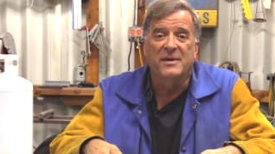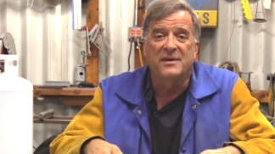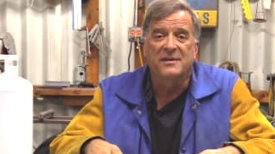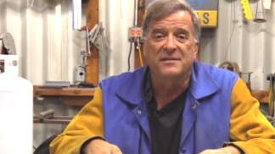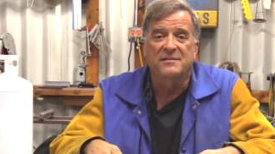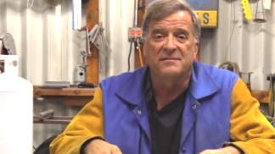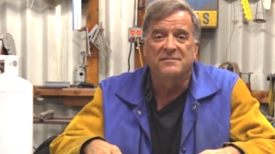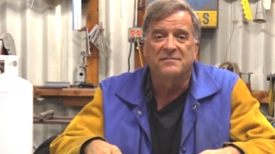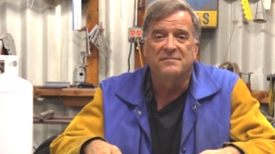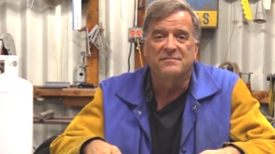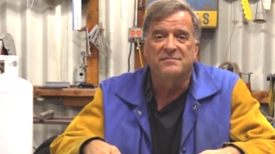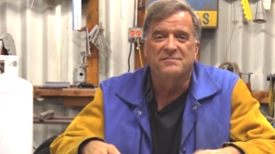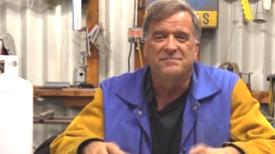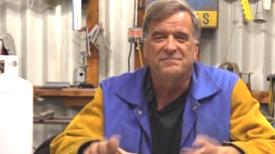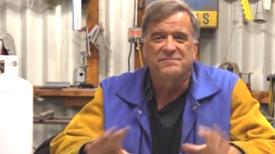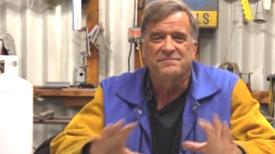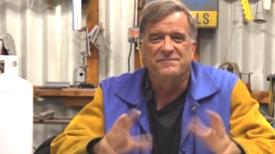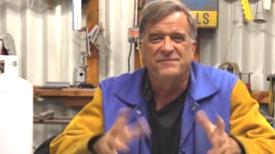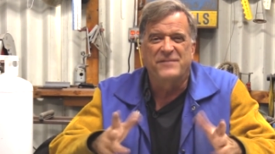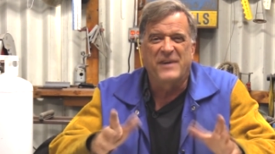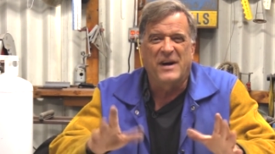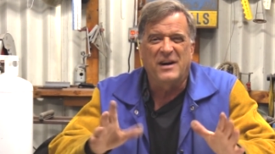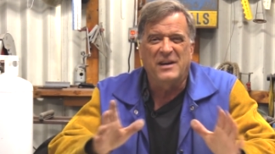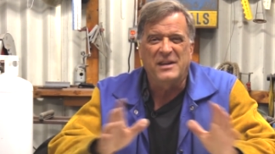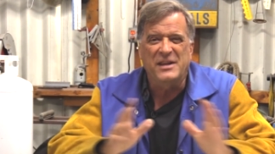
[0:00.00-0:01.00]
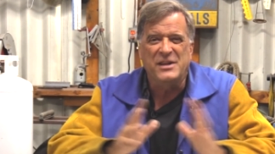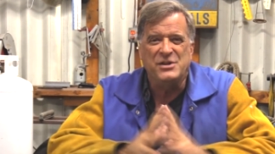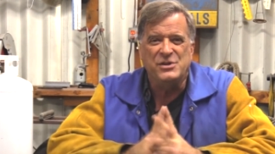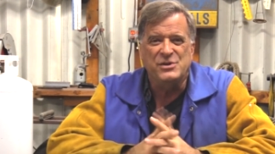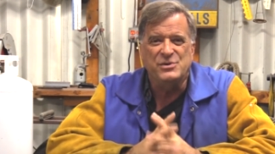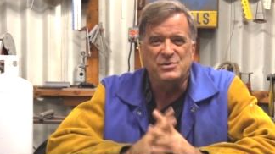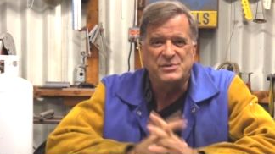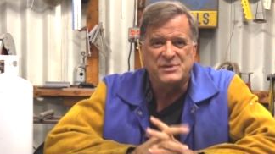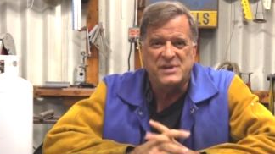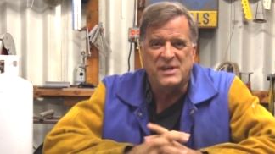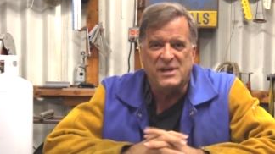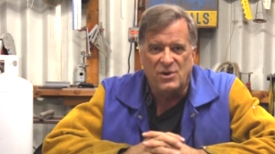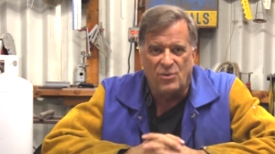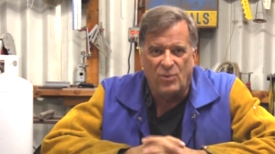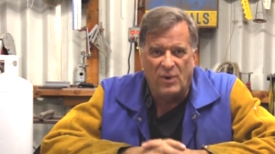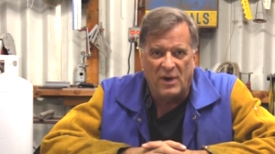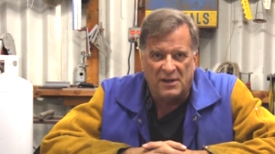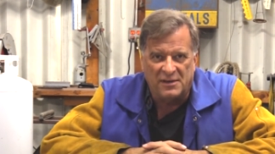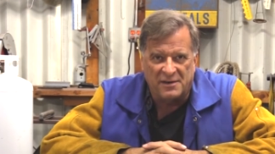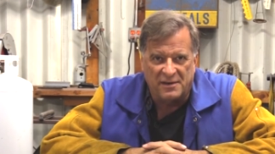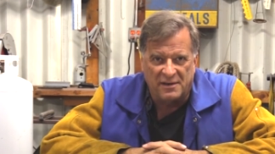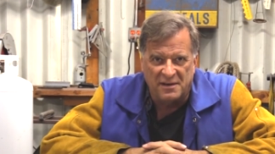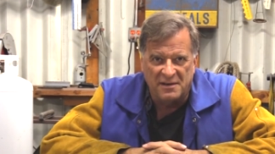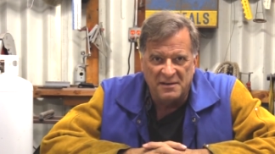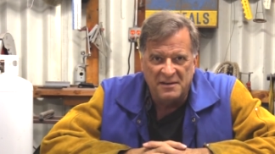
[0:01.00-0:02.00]
a fairly new TIG
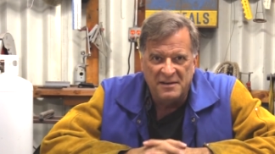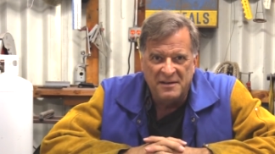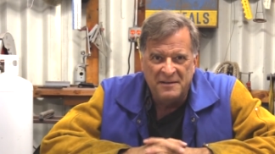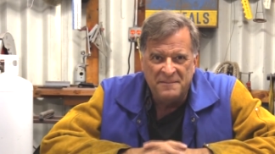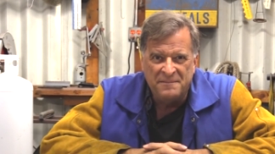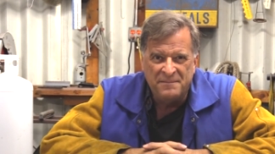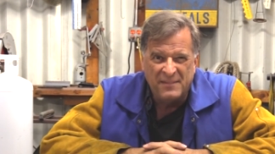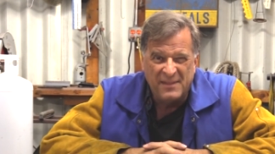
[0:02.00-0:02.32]
welder,